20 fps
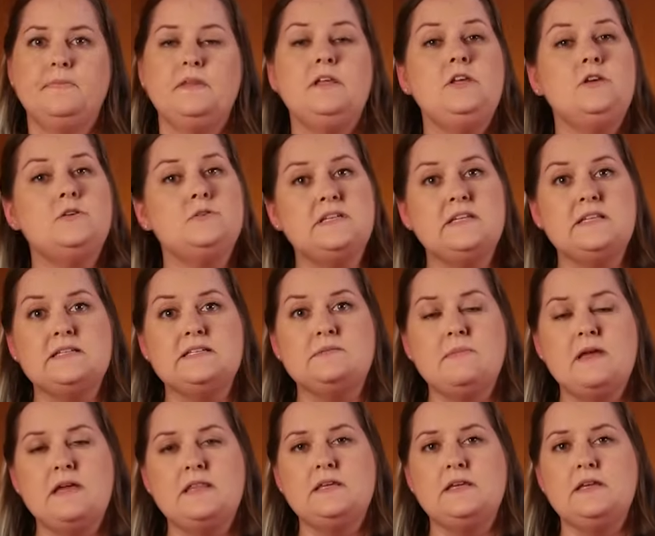Using this
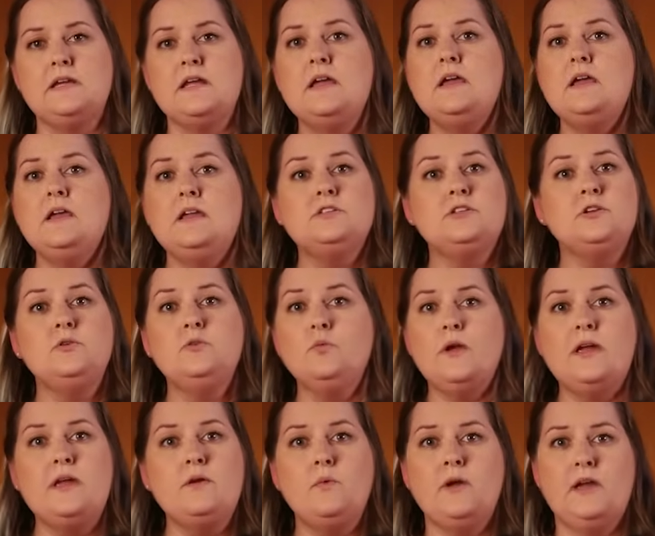method is a
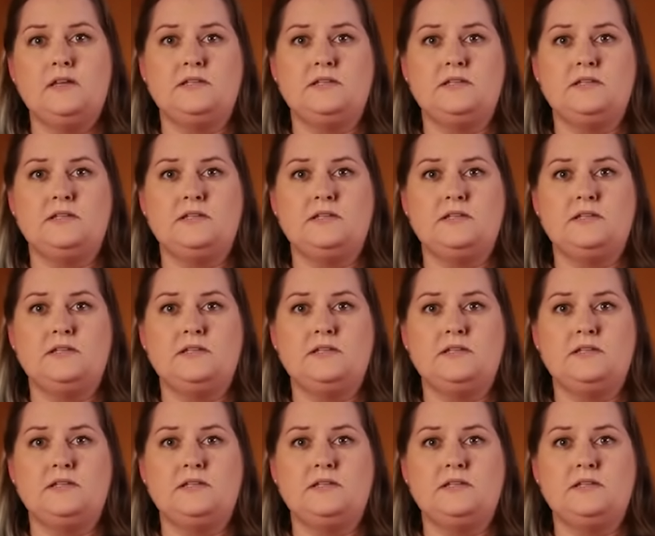great way